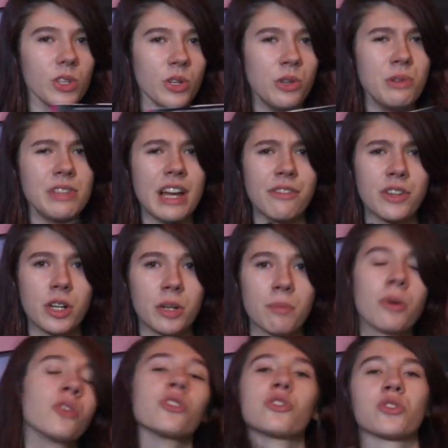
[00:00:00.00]
who's ever
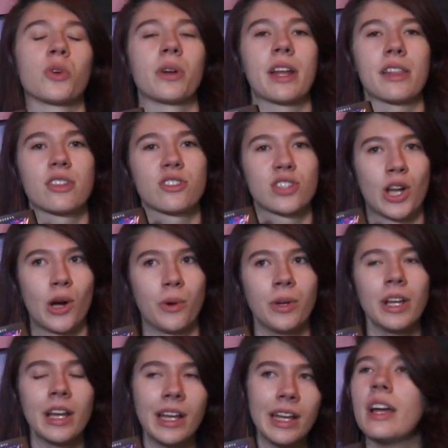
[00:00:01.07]
pulled the sword out of the stone,
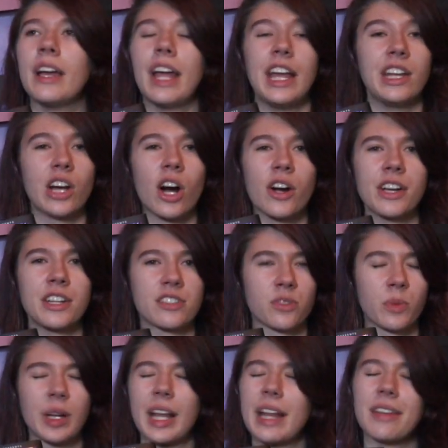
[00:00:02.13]
and Ari
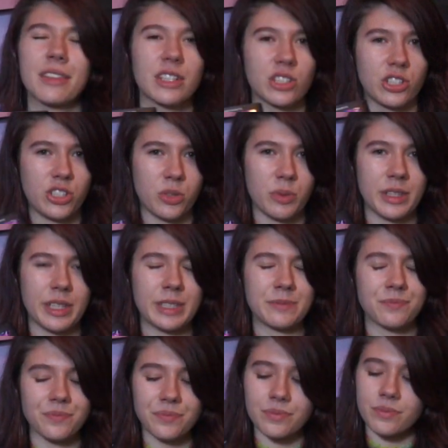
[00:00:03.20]
doesn't want anything to do with it.
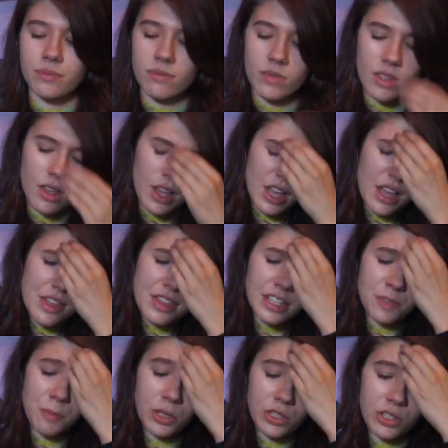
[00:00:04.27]
And
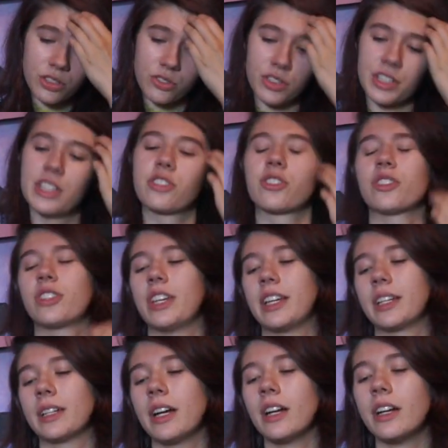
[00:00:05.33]
this book looks really
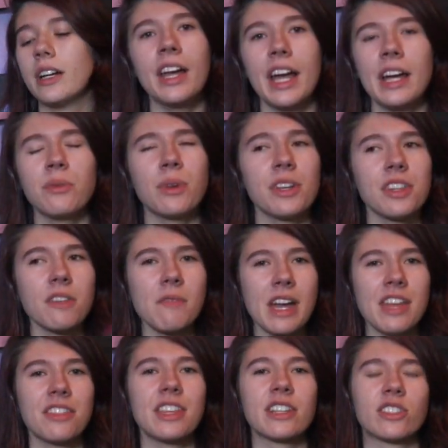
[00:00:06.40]
interesting, and one of the
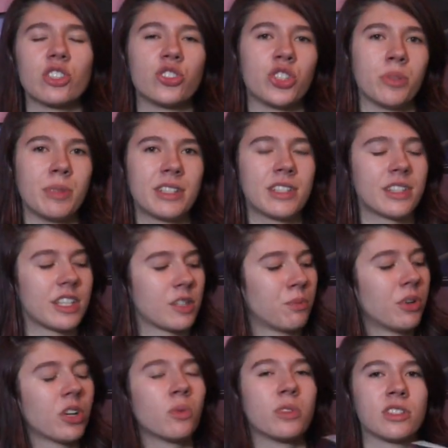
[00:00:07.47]
main things that drew me to this
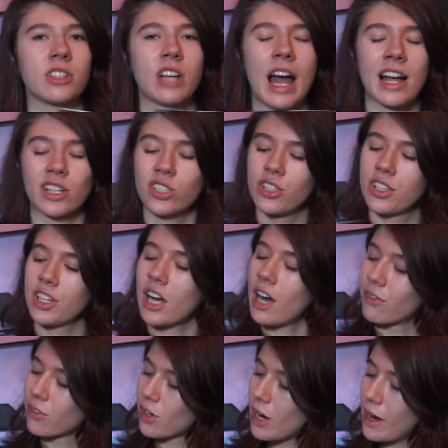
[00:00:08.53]
book was actually the
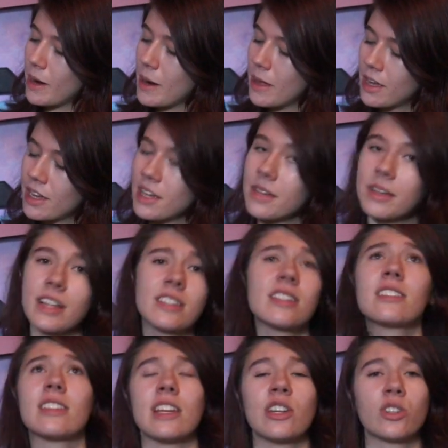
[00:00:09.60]
cover art, because
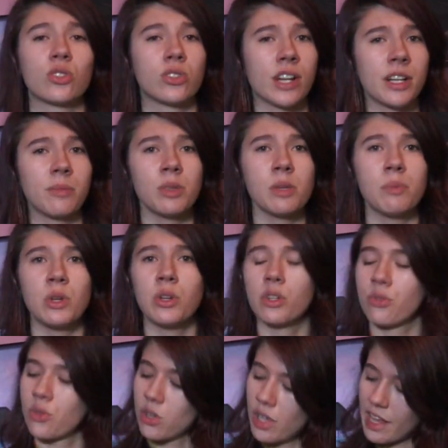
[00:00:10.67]
it's incredibly
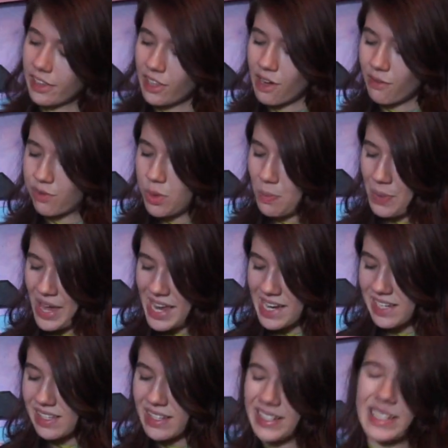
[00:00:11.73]
beautiful. I love the
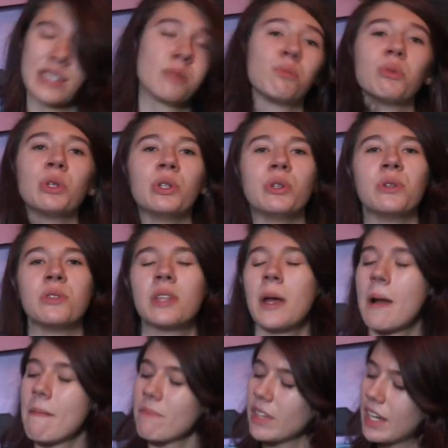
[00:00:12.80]
pinks and the blues
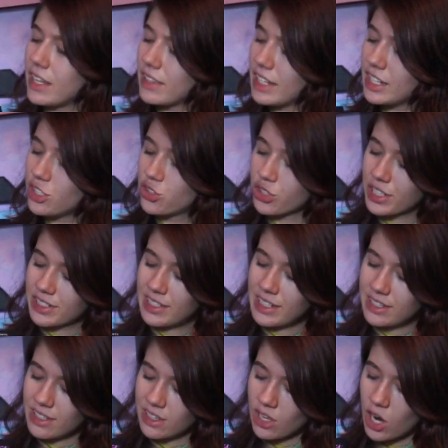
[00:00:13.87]
and the
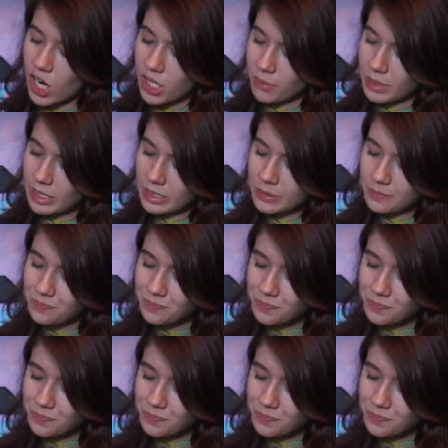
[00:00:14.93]
intricacies in the armor.